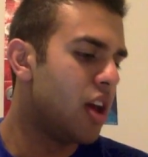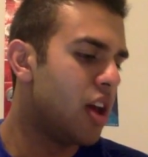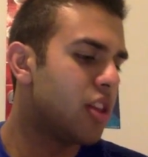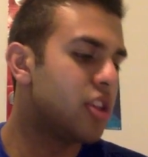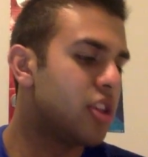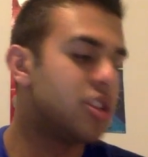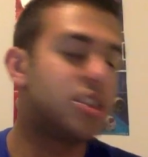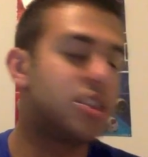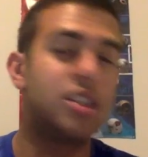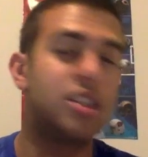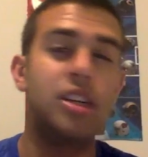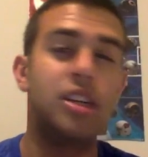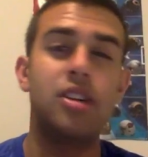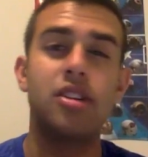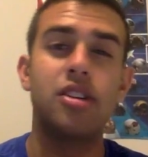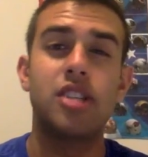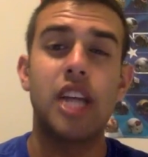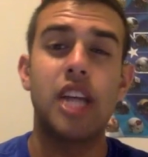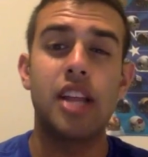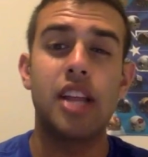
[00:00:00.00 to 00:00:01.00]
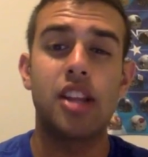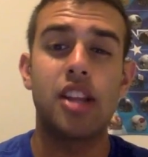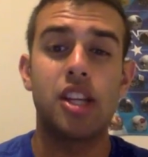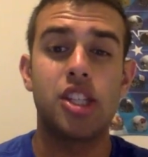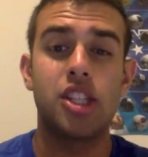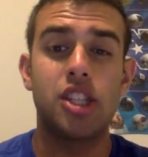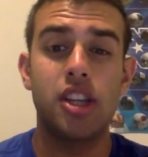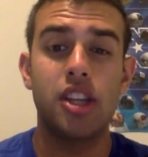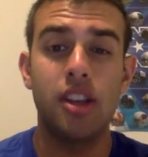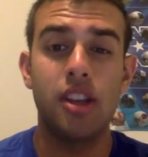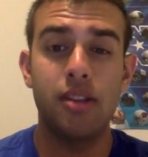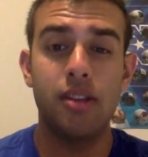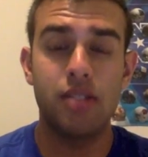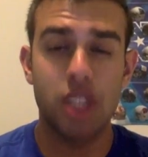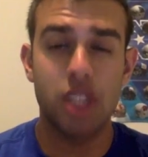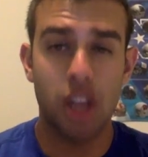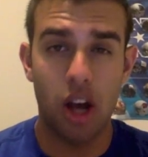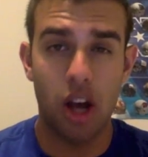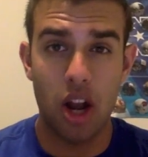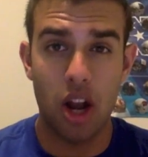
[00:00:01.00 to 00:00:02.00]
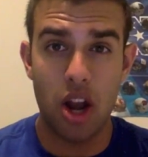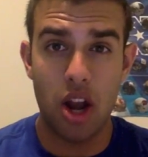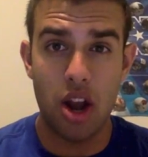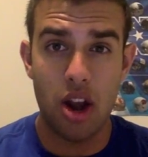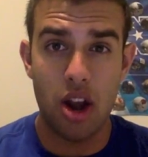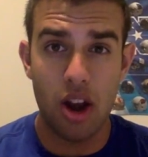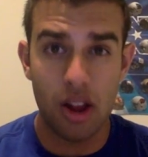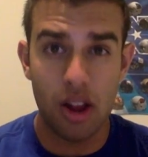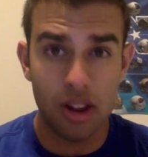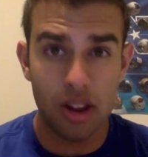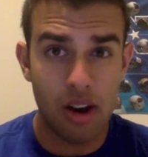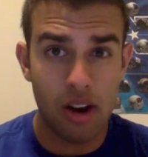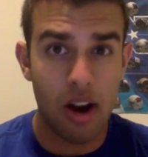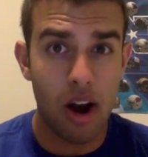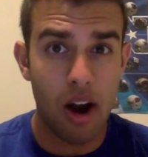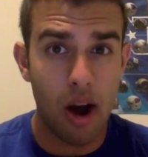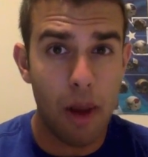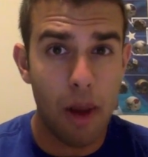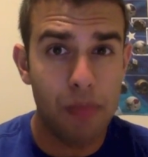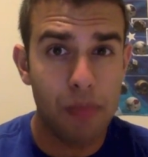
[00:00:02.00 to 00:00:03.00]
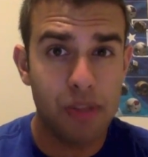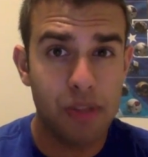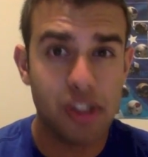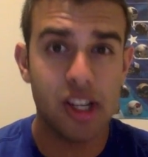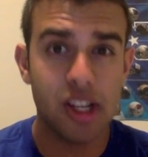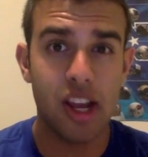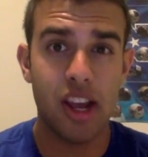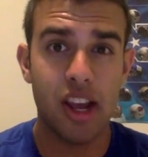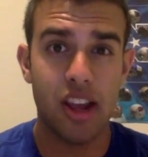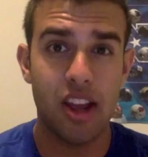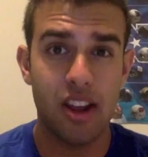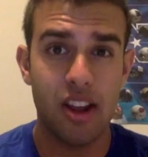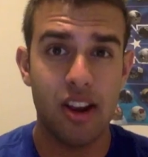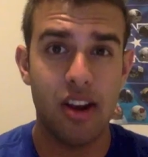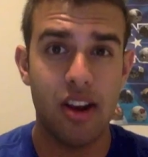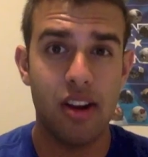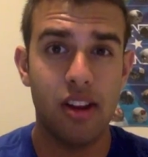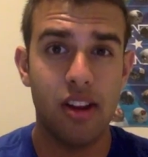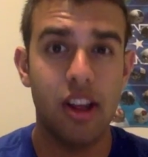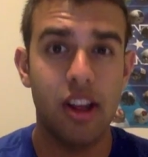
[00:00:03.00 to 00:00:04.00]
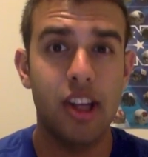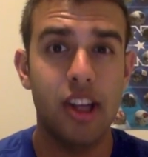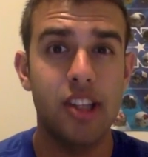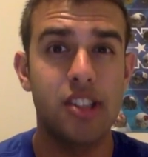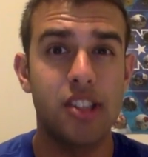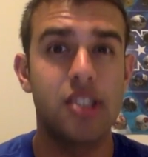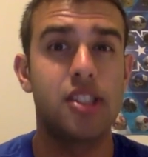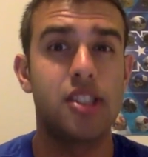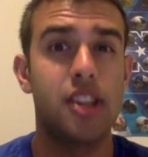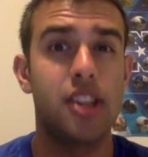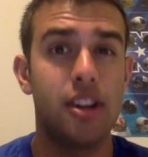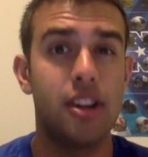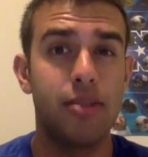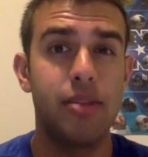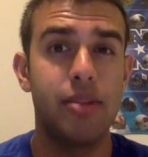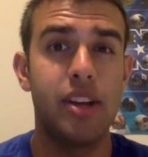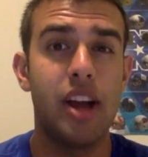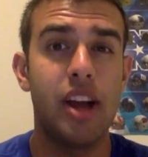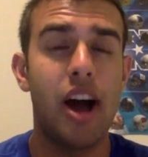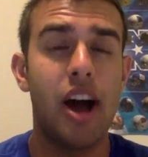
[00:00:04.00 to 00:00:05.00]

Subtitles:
The Steelers at the Chiefs. Another upset here, ladies and gentlemen.